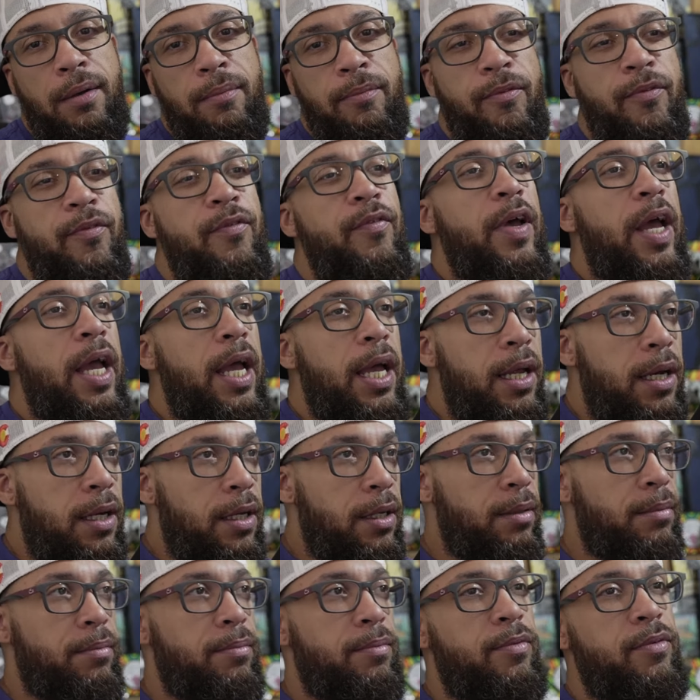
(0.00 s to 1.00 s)

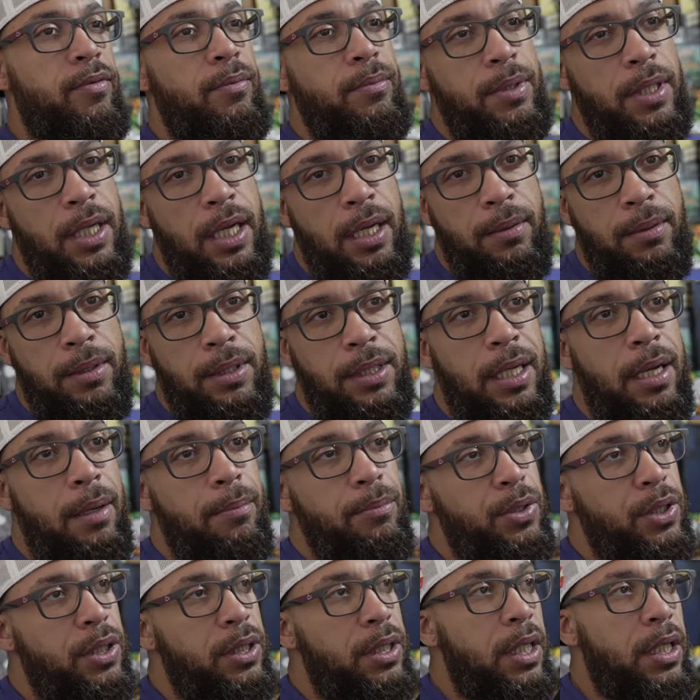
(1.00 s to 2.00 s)
Phantom from time to time.
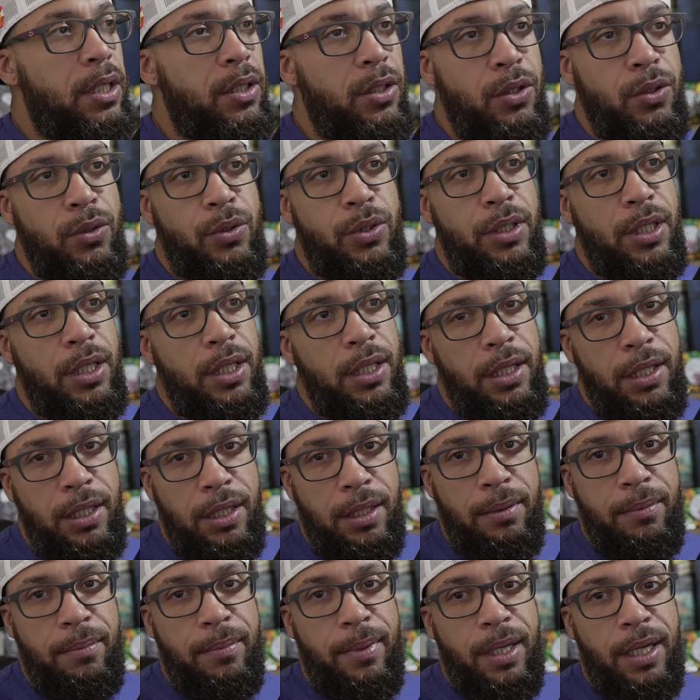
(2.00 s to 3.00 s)
I'm just getting used to him.